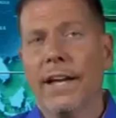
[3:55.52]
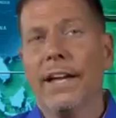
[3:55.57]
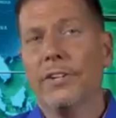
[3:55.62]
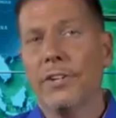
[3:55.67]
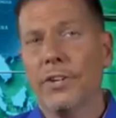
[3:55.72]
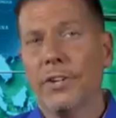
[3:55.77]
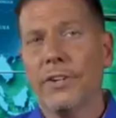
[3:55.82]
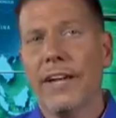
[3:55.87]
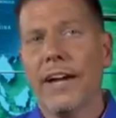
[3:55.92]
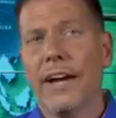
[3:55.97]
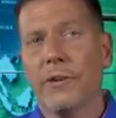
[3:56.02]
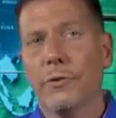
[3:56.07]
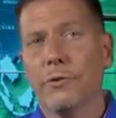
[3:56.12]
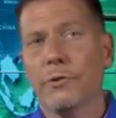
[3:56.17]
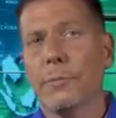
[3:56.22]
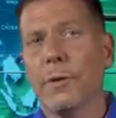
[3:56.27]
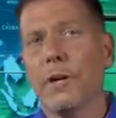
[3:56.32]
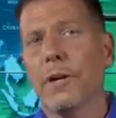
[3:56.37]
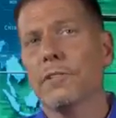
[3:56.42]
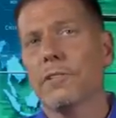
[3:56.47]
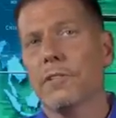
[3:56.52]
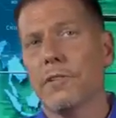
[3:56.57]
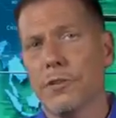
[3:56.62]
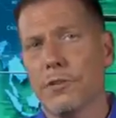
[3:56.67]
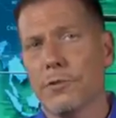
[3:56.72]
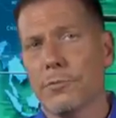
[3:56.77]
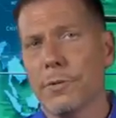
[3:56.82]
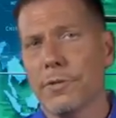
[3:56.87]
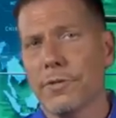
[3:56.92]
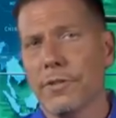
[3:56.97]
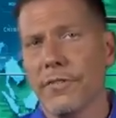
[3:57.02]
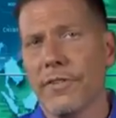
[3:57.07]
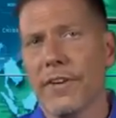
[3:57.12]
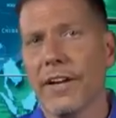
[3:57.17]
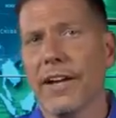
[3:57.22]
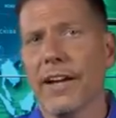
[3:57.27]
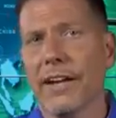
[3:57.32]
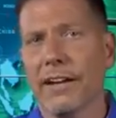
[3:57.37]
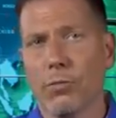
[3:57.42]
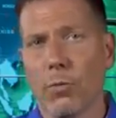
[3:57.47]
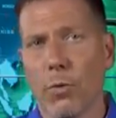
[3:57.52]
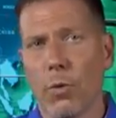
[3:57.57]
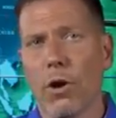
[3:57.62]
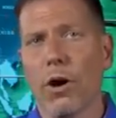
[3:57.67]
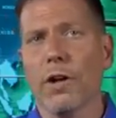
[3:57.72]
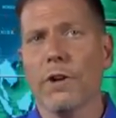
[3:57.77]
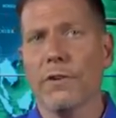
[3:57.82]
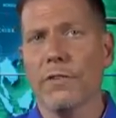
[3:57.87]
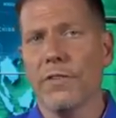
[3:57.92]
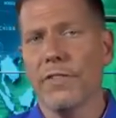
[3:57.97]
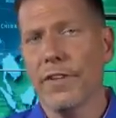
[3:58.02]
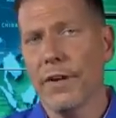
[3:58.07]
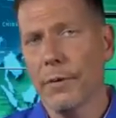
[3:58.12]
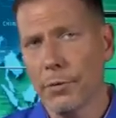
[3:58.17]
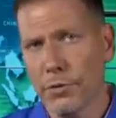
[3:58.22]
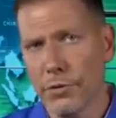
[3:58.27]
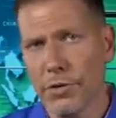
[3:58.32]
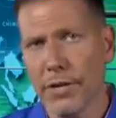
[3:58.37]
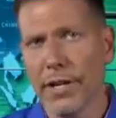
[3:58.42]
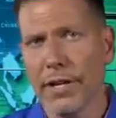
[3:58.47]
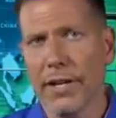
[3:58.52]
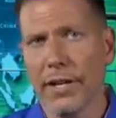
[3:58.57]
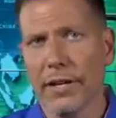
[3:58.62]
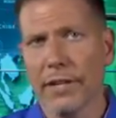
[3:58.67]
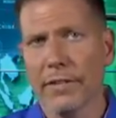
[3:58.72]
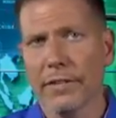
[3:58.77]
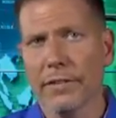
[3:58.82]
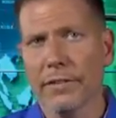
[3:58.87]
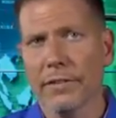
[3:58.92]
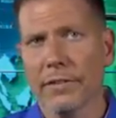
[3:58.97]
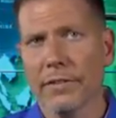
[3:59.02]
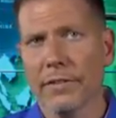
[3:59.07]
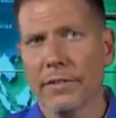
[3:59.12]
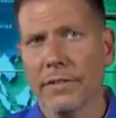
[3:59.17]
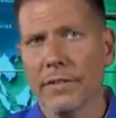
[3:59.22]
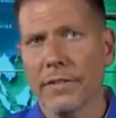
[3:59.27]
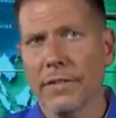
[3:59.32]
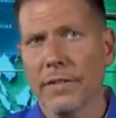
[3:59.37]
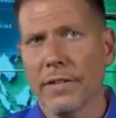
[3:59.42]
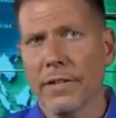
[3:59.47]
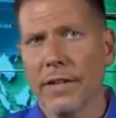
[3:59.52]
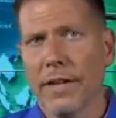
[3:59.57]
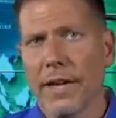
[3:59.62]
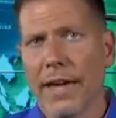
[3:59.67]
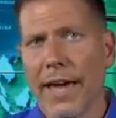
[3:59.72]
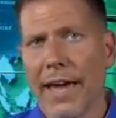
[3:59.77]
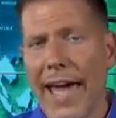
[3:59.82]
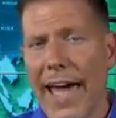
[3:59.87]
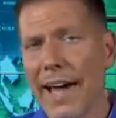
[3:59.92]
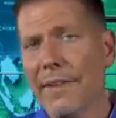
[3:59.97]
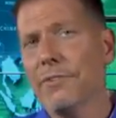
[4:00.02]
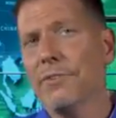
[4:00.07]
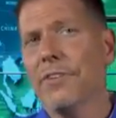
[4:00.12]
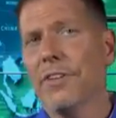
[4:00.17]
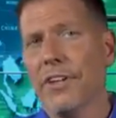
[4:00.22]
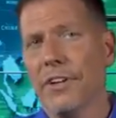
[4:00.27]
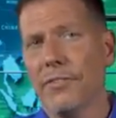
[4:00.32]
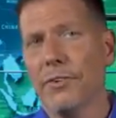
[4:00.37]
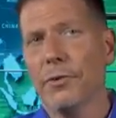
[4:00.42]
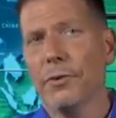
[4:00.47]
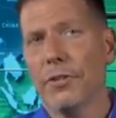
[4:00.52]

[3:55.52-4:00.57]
And it turned out it was because of the specific kind of water that they were drinking. After the interview